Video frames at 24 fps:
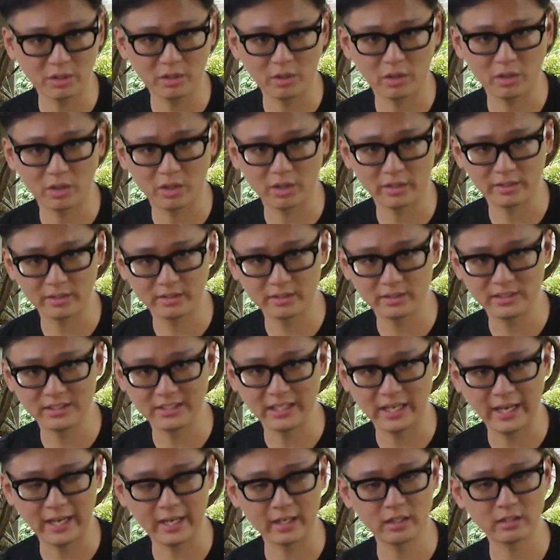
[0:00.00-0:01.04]
on the
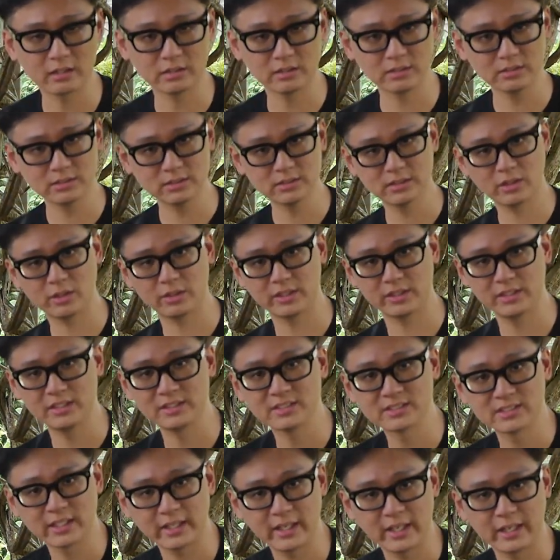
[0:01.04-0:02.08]
ankle, on the
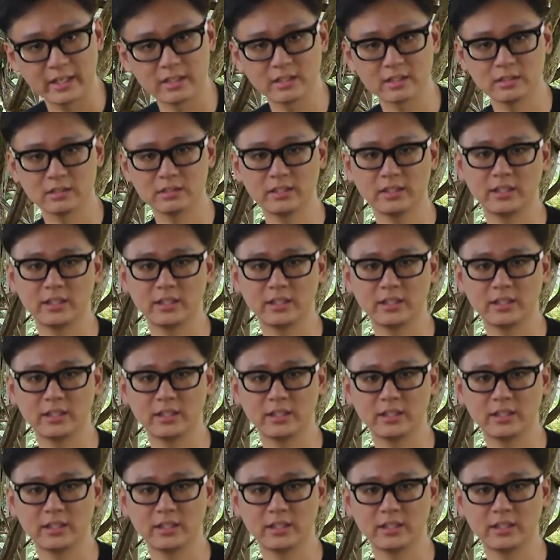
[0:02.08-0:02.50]
inside ankle,